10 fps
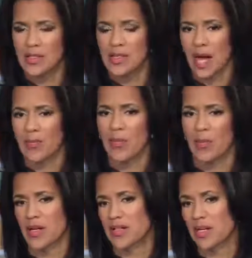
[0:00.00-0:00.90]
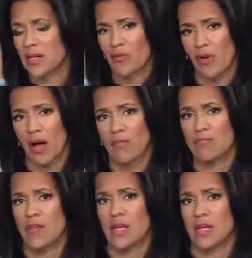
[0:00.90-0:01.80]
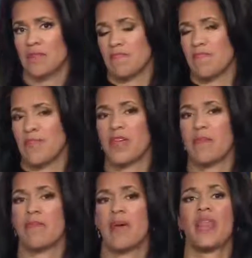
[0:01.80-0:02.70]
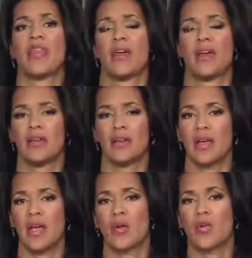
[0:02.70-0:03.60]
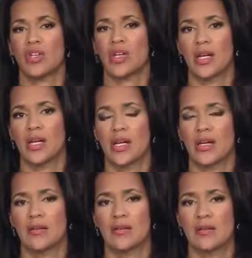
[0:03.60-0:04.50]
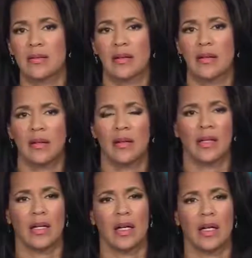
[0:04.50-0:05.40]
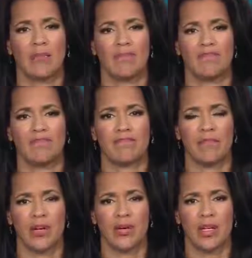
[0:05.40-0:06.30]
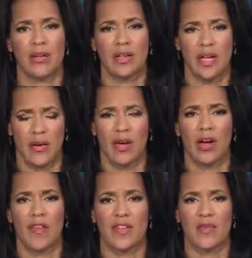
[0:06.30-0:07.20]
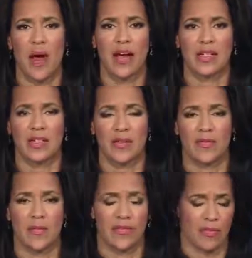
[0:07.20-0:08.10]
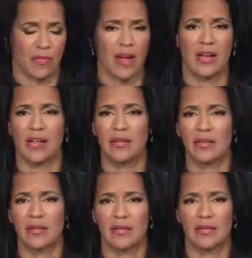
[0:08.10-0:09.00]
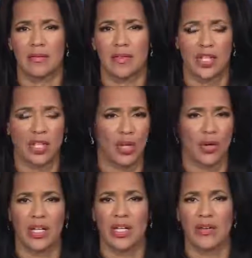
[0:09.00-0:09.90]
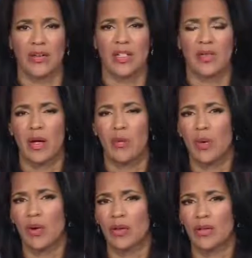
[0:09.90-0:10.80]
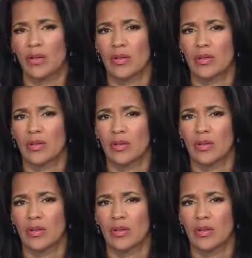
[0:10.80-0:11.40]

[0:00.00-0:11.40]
will stop the president from the method in which he is, um, you know, carrying on this practice of, of threatening security clearances being pulled?